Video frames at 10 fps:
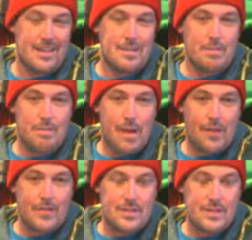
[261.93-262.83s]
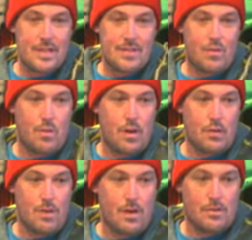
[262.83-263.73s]
It's about the size of a water
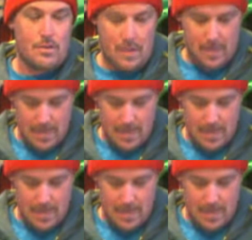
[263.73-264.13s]
bottle.